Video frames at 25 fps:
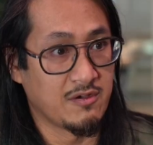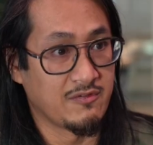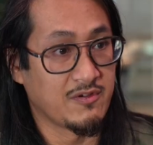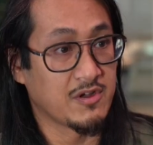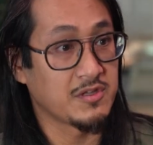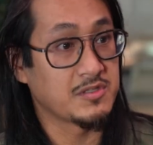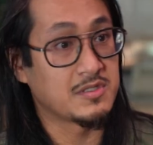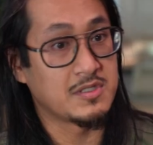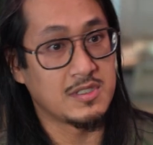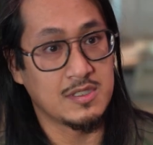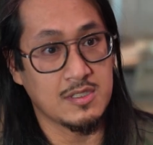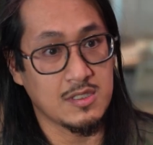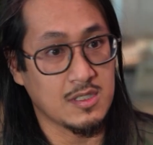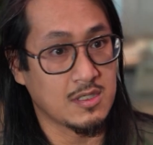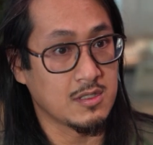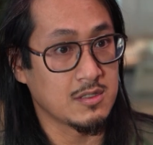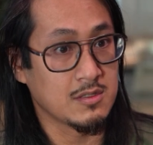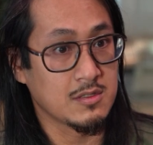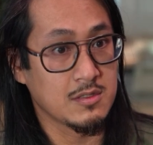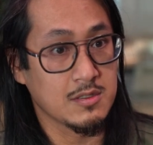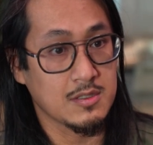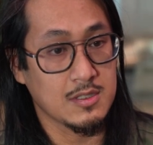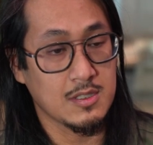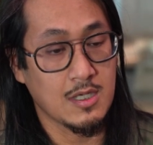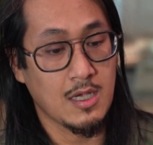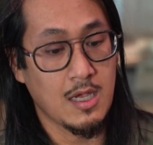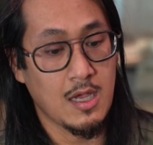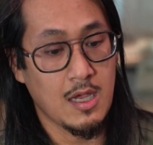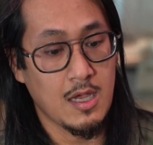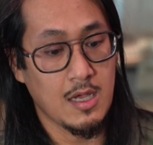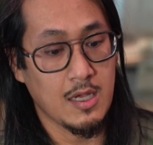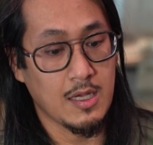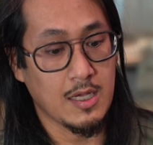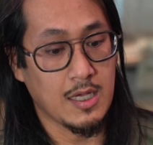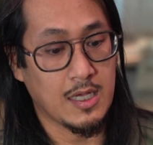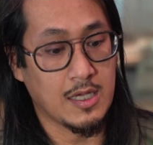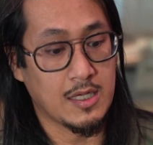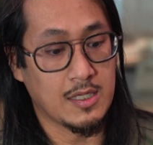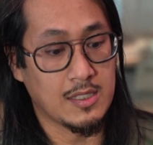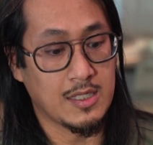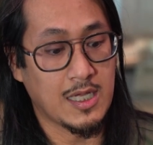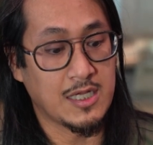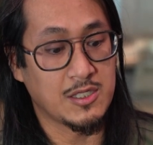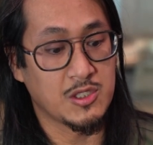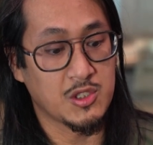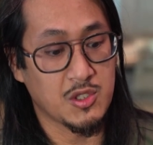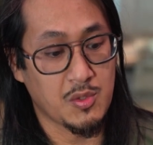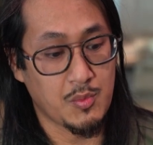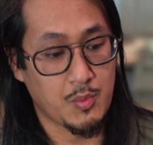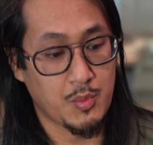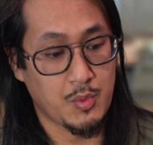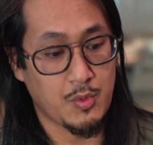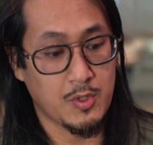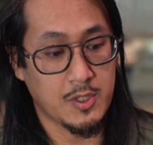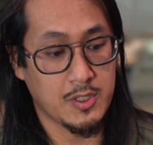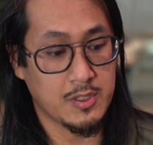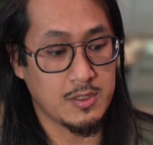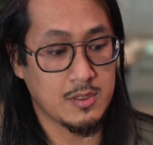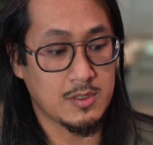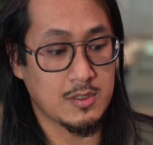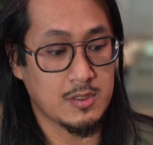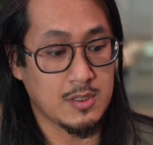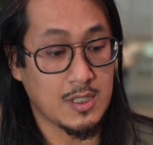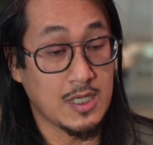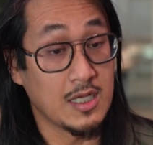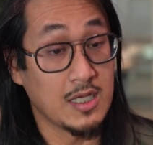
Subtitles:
of all these skills. And at some point